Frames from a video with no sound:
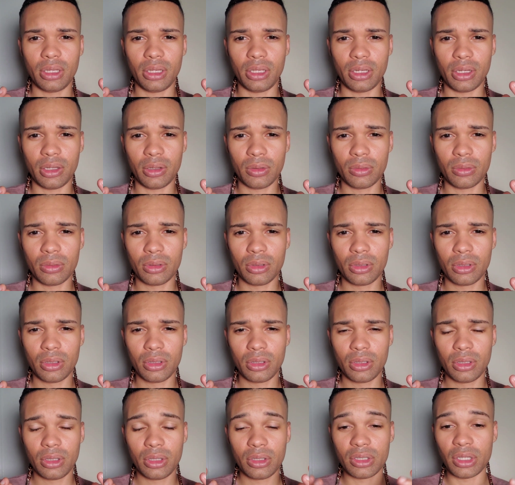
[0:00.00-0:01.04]

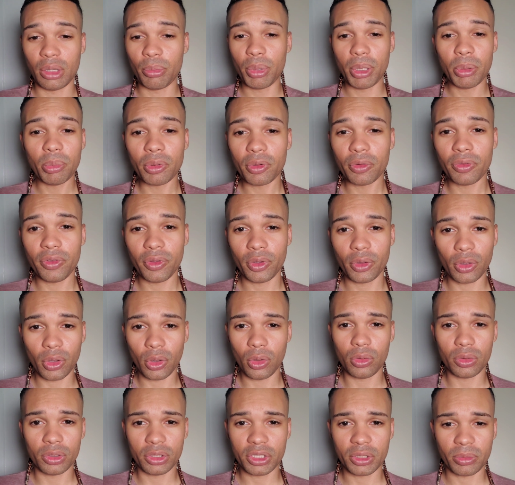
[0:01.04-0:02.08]
Some people feel the
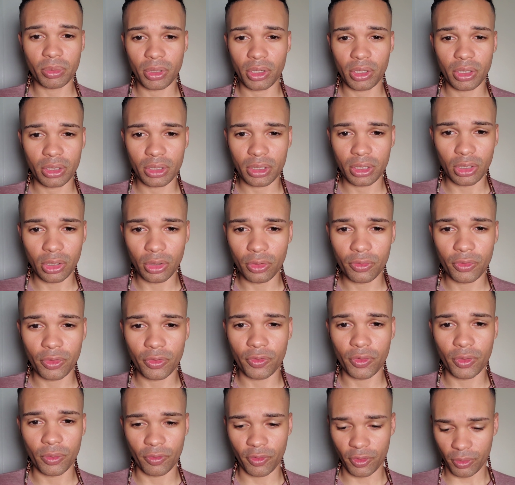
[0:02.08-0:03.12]
Holy Spirit,
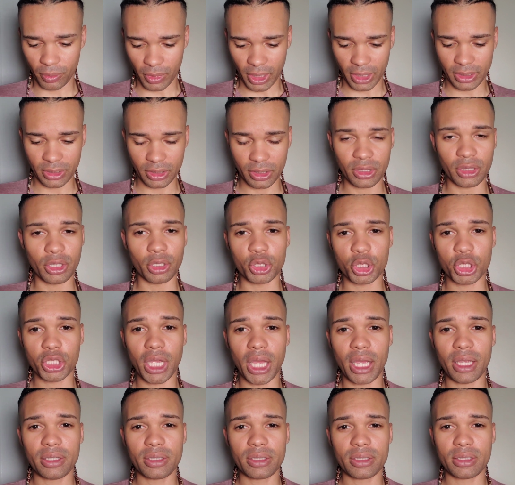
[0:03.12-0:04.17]
from like their
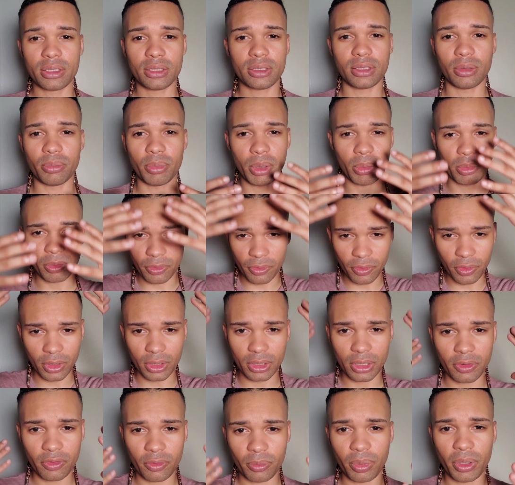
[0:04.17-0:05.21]
chest. Some people feel
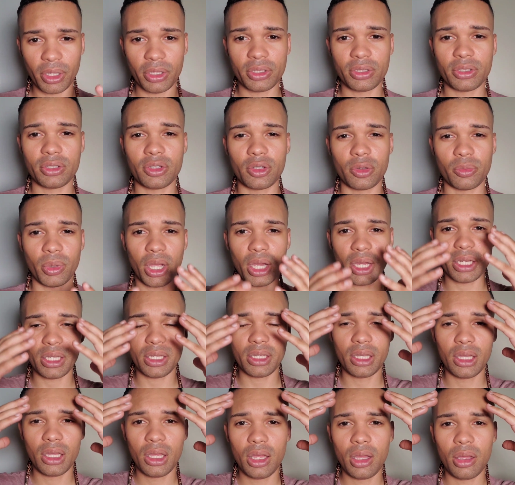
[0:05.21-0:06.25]
it different places of their
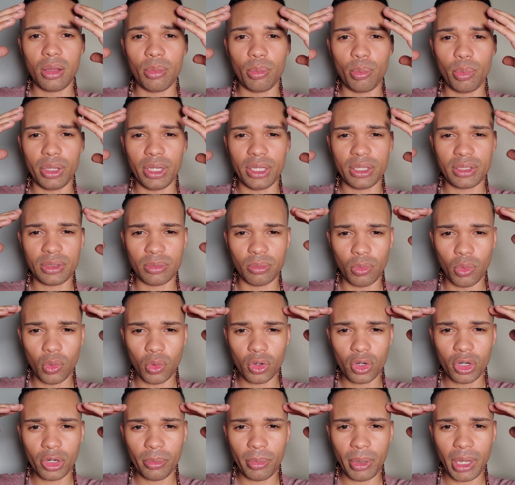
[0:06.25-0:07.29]
body. But it's
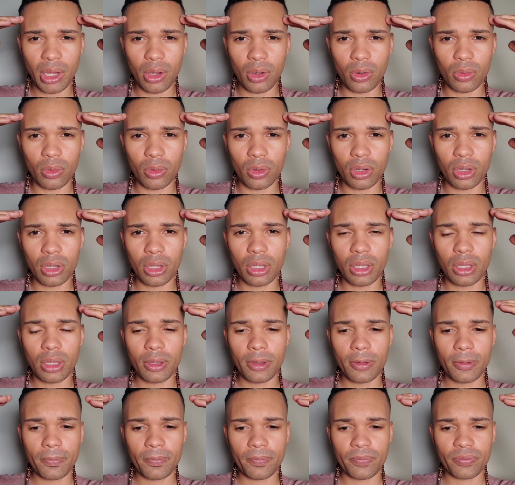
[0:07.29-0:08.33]
more about
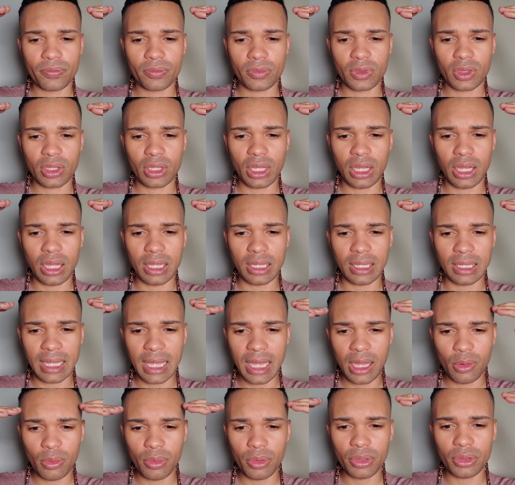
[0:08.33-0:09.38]

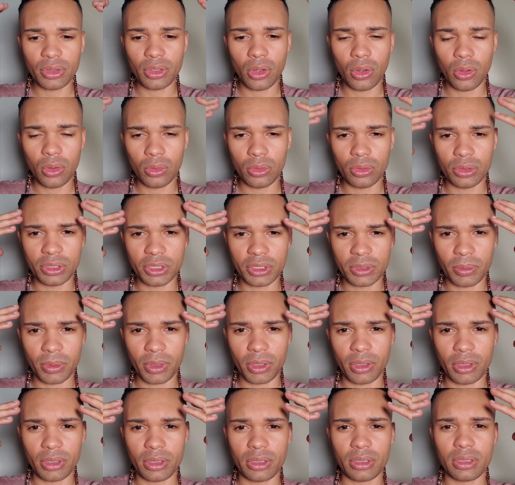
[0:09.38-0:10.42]
allowing the Holy
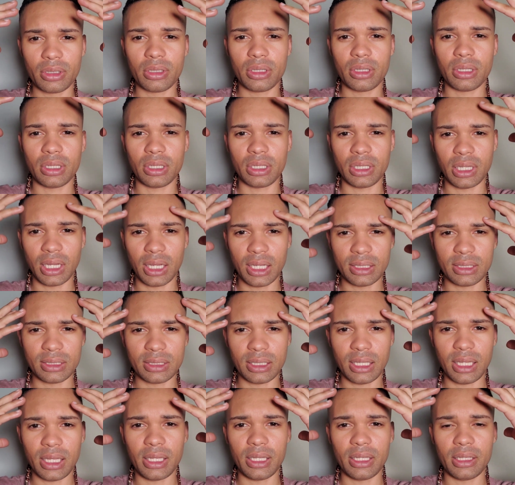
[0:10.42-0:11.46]
Spirit and God's
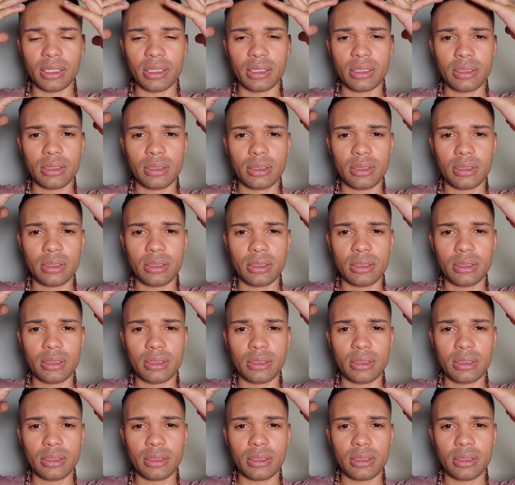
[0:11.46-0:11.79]
light